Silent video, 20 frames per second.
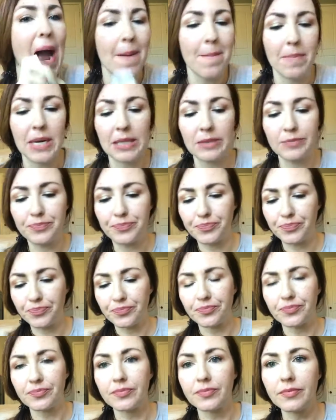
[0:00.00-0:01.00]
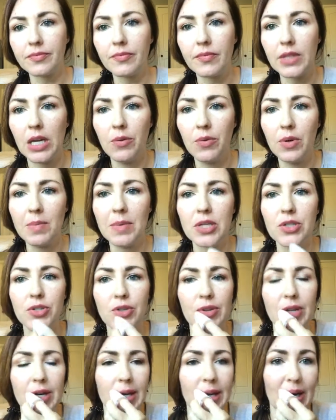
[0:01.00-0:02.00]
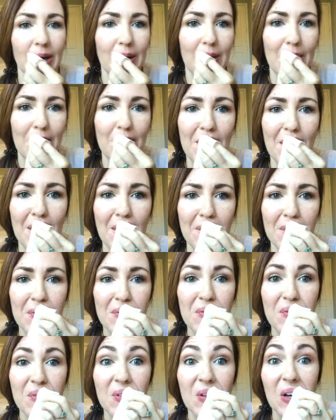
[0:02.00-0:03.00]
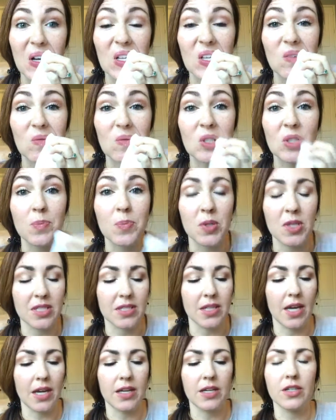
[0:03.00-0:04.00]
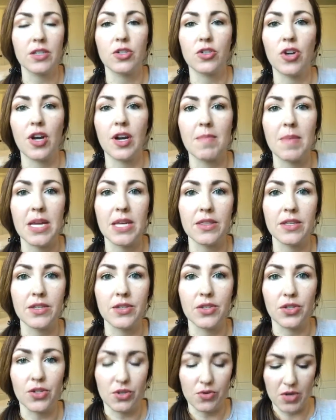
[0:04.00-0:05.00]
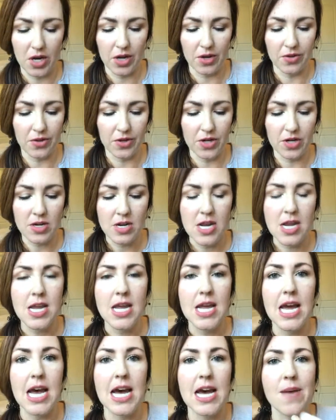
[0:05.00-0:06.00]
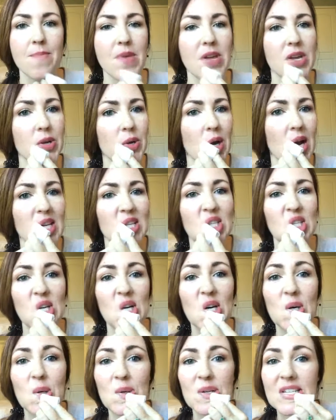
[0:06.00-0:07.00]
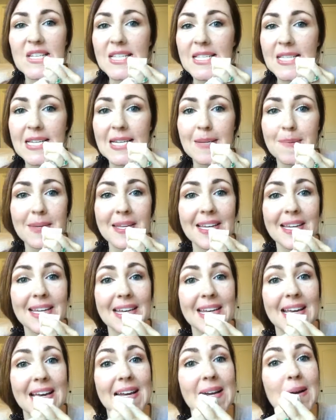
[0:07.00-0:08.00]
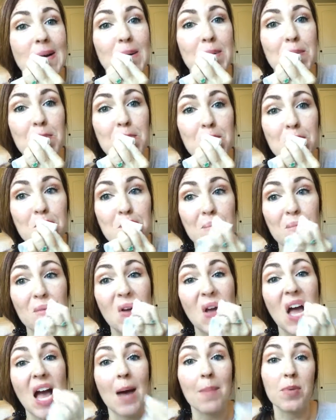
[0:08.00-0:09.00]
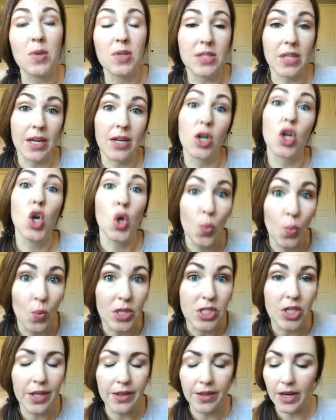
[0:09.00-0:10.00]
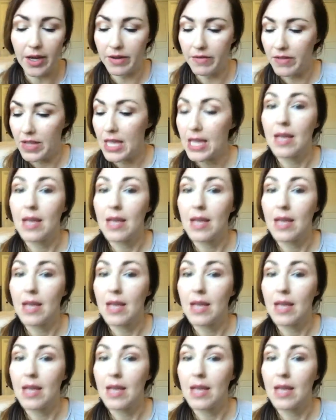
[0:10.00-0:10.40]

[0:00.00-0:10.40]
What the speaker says: But I want to make sure that I get it all off because I'm super excited to try to make this new color that you guys saw, which is going to be an apple cider, which I love,